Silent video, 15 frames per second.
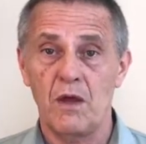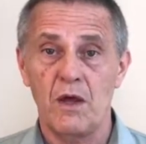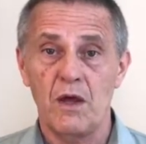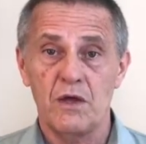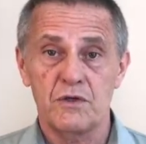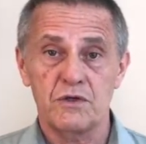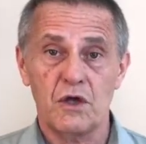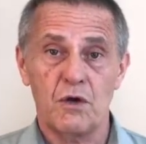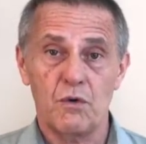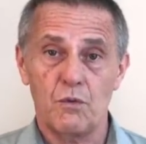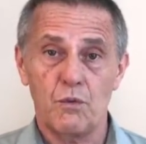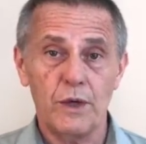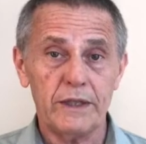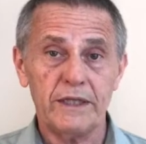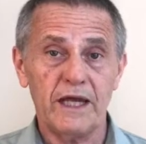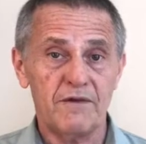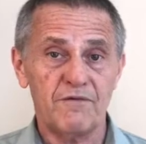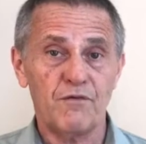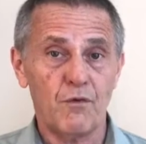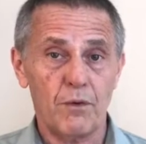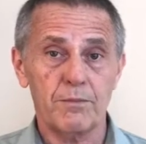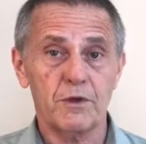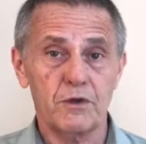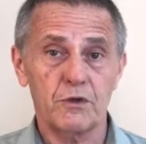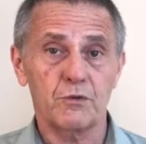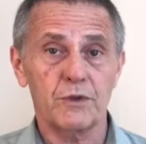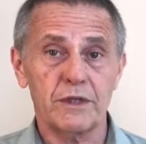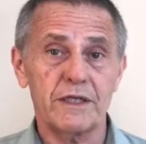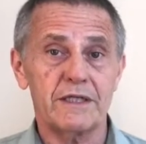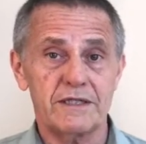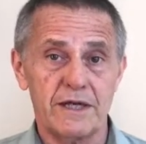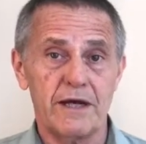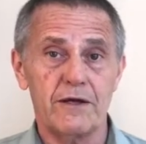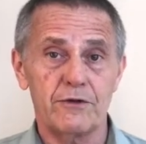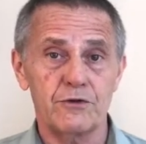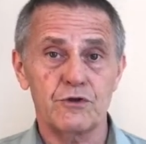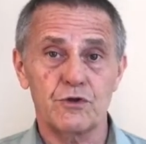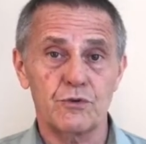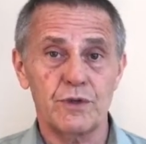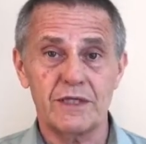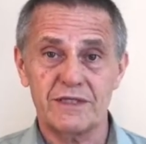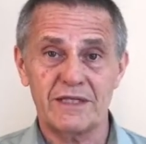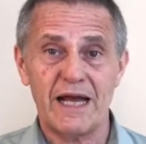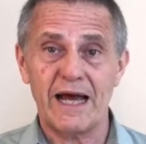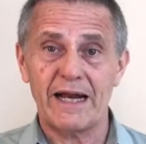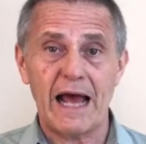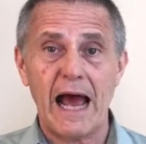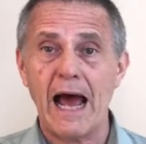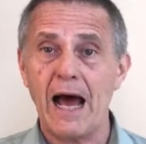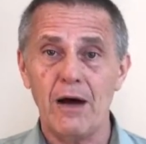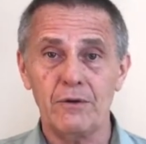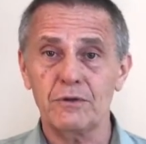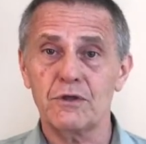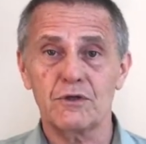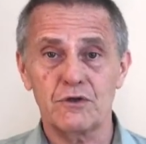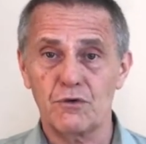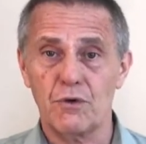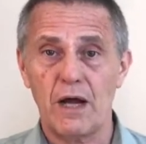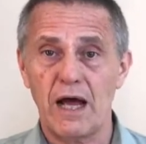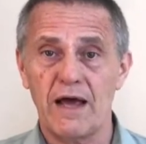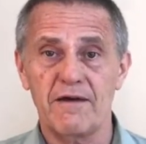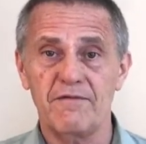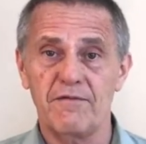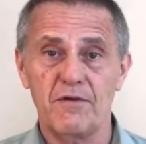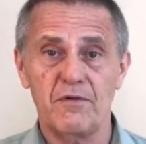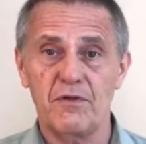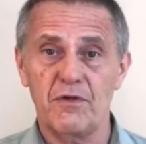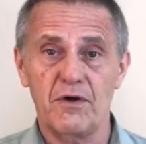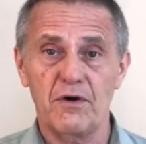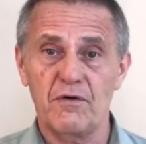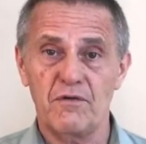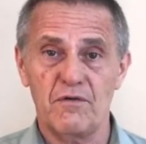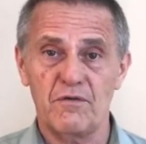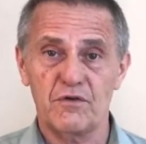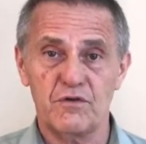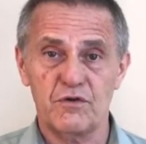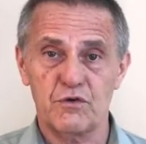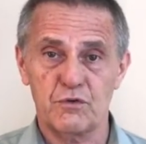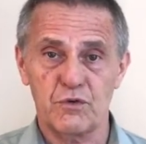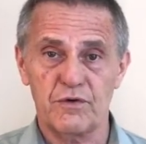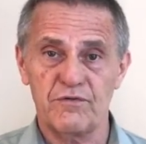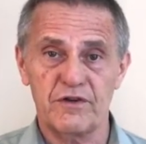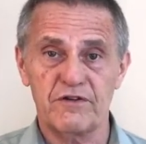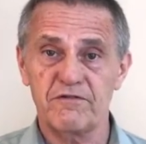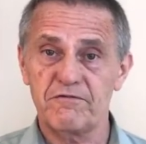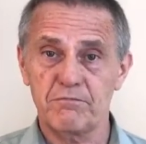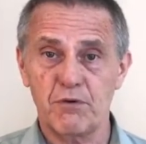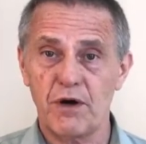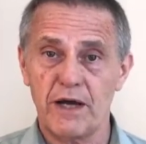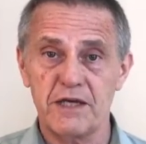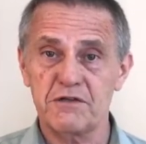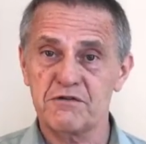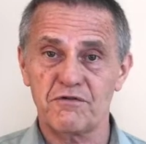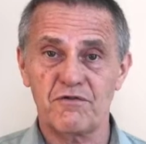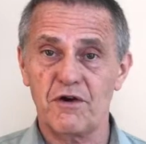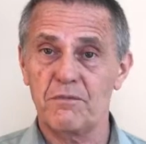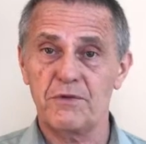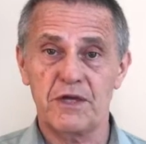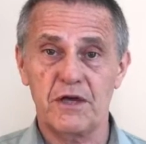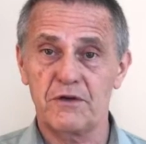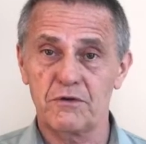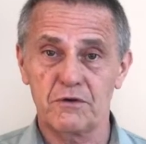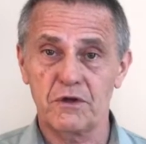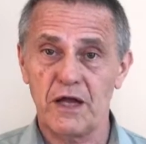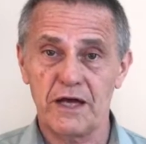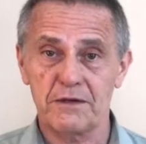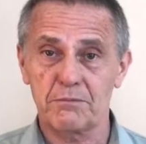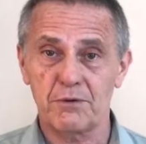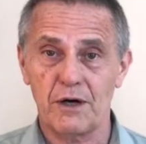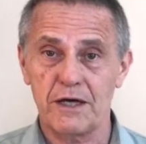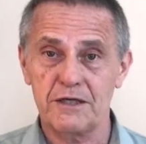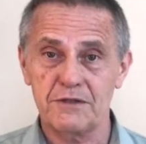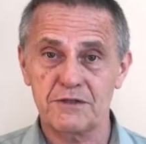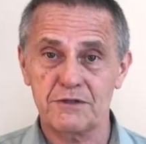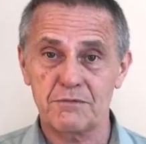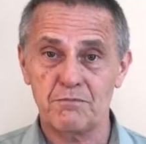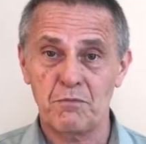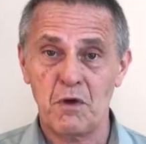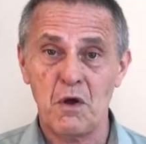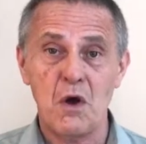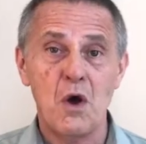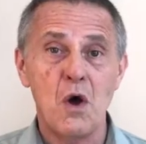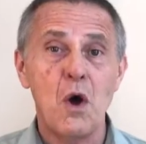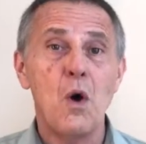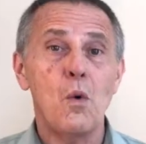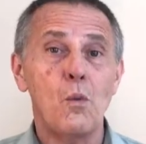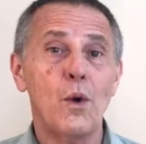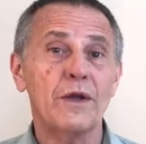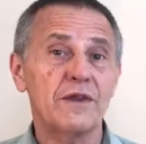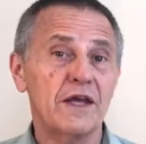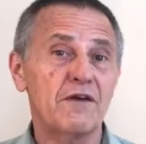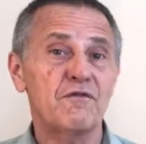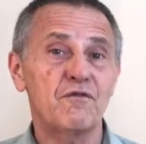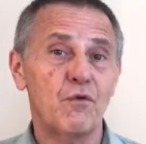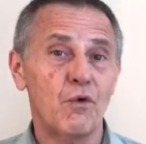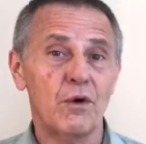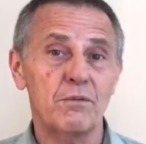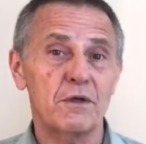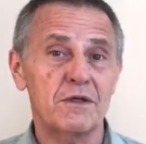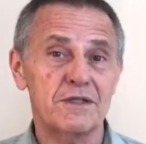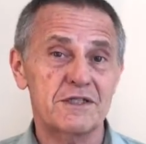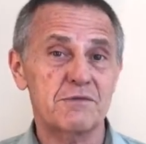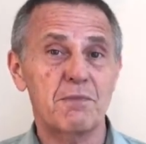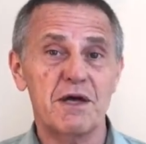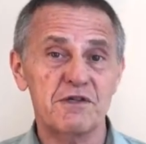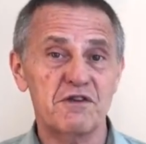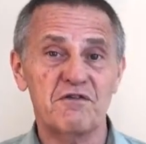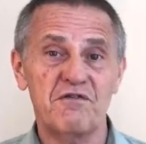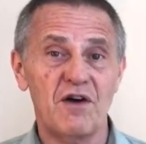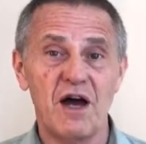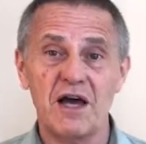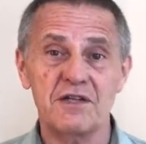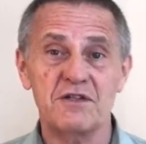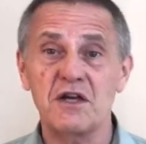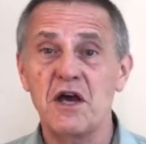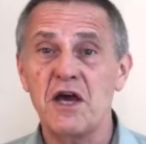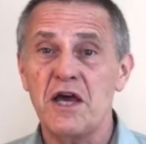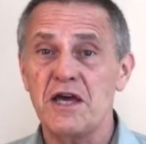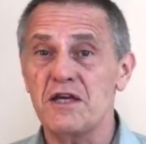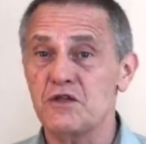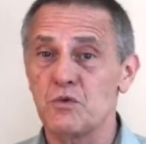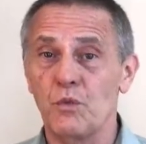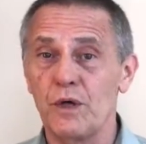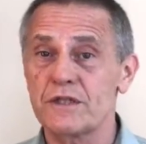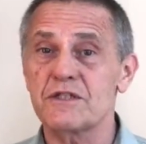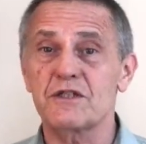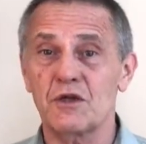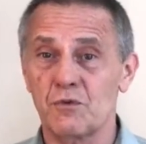So what that formula really tells you is not how to derive the derivative price from the underlying price. What that formula specifies is what's the